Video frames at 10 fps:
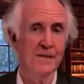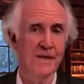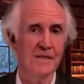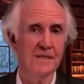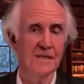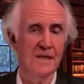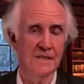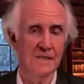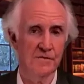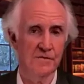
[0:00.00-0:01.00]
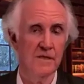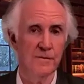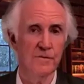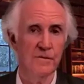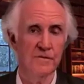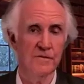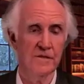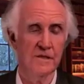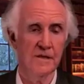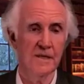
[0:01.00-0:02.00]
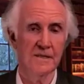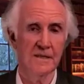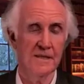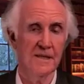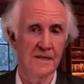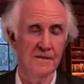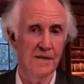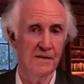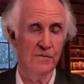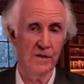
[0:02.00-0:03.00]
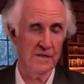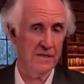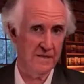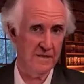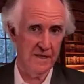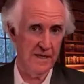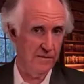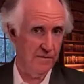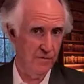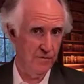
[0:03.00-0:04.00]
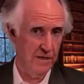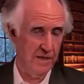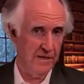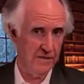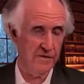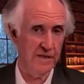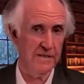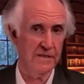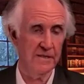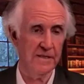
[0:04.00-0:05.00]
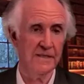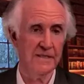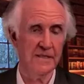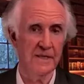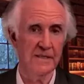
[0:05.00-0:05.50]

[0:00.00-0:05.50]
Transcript: outside is really important for Australia, and what it's going to, how Australians are thinking tonight.